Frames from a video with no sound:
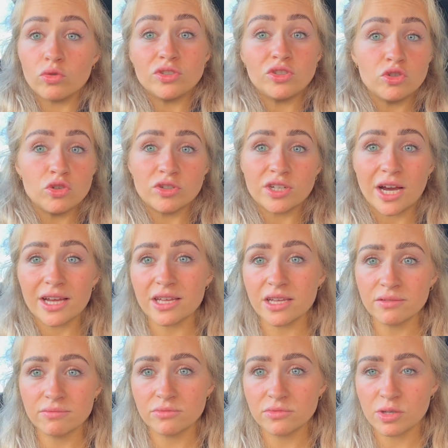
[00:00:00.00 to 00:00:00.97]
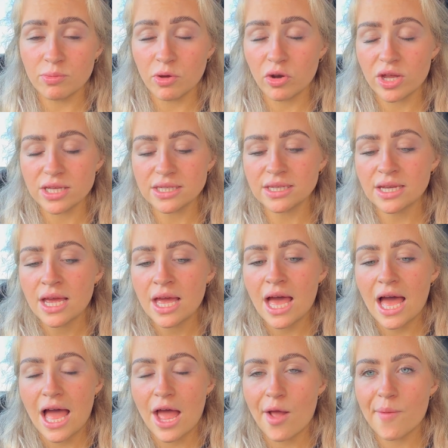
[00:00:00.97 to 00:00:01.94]
your diet, to be honest,
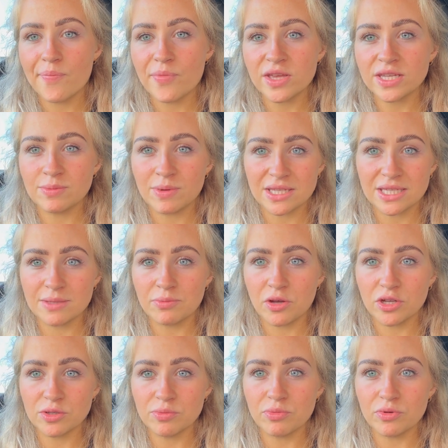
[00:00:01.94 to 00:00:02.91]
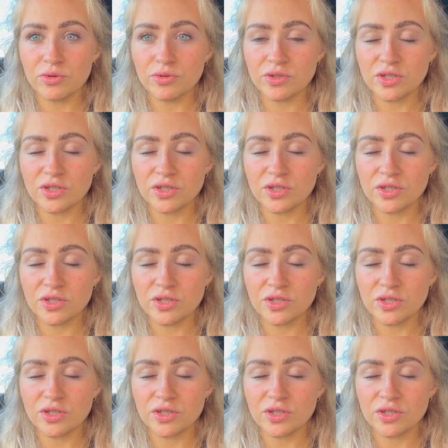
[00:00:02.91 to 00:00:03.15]
as best as possible.